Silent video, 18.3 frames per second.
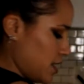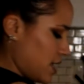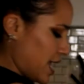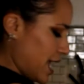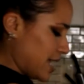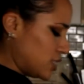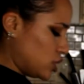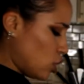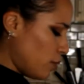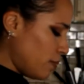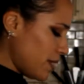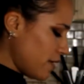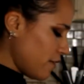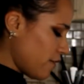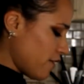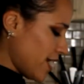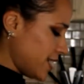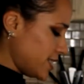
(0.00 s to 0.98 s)
And don't be
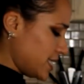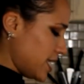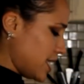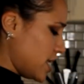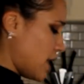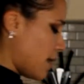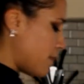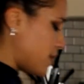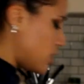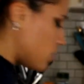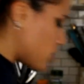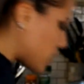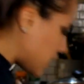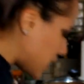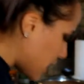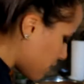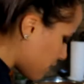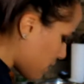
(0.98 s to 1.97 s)
afraid to, I mean, you
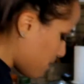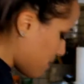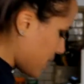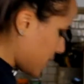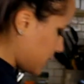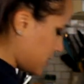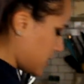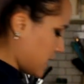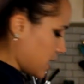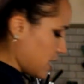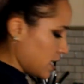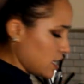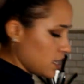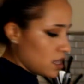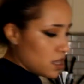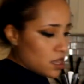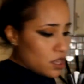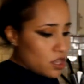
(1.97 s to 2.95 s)
can even mix it
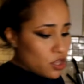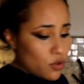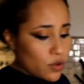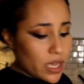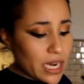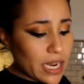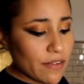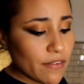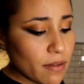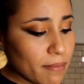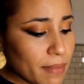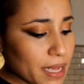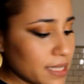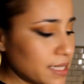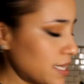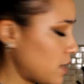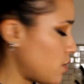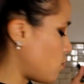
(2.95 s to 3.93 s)

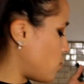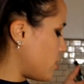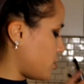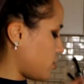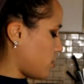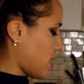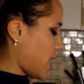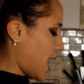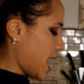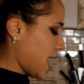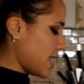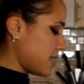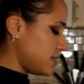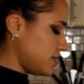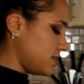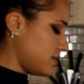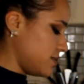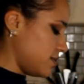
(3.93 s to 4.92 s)
with your
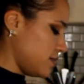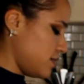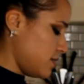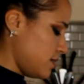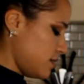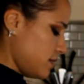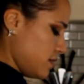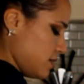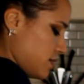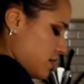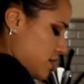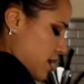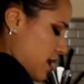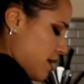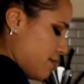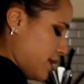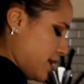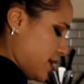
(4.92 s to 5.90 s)
hands.
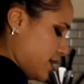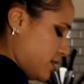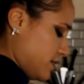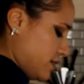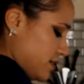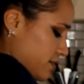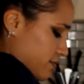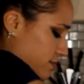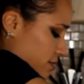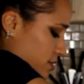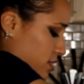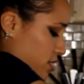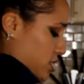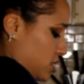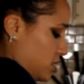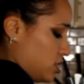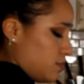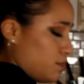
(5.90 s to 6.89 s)
I mean,
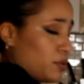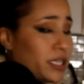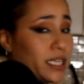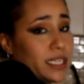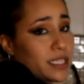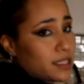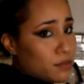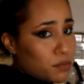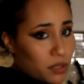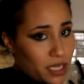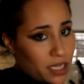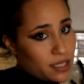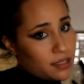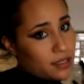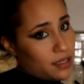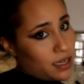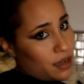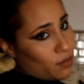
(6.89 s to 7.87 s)
just please,
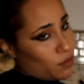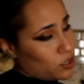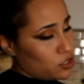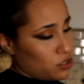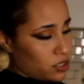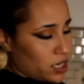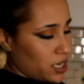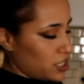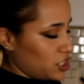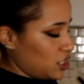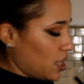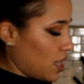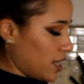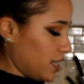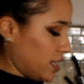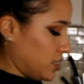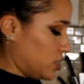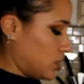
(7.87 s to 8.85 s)
once you touch the
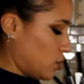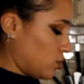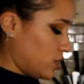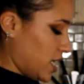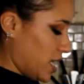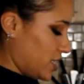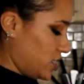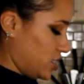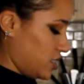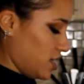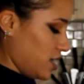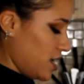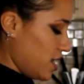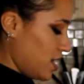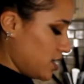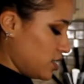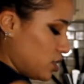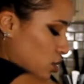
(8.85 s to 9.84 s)
onion, don't
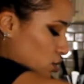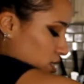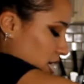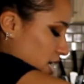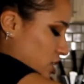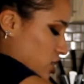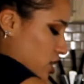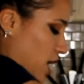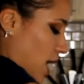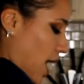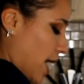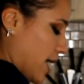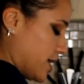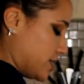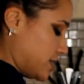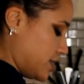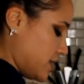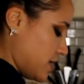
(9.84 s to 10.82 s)
touch your
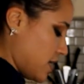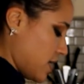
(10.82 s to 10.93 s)
eyes.